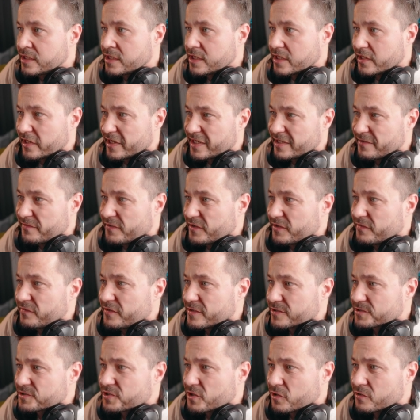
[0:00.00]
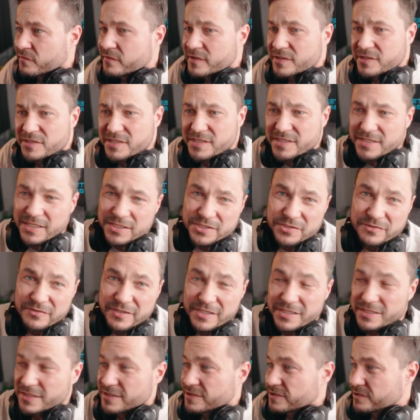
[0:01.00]
and if it feels overly
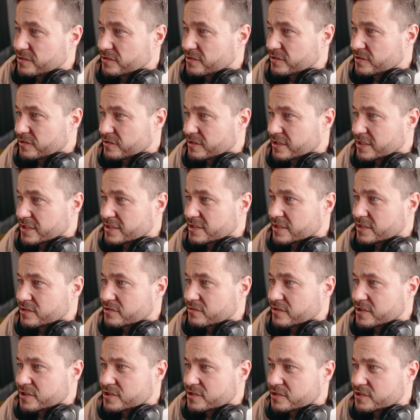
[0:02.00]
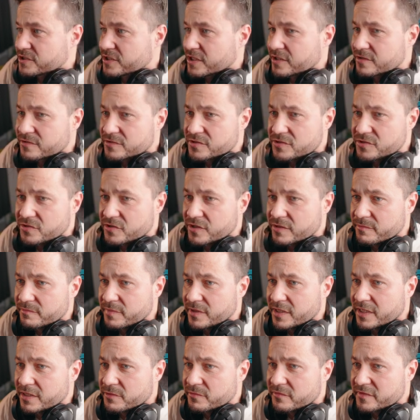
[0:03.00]
saturated or you don't like saturation shadows, you can
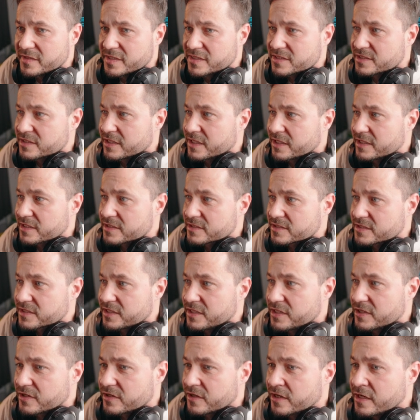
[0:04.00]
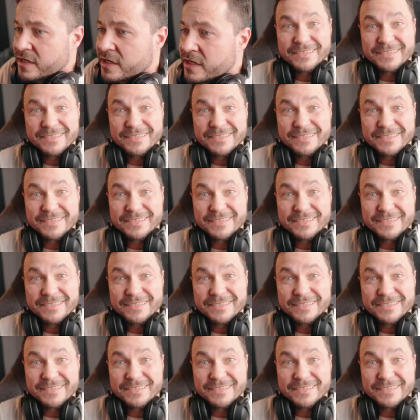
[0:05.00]
play with these sliders here.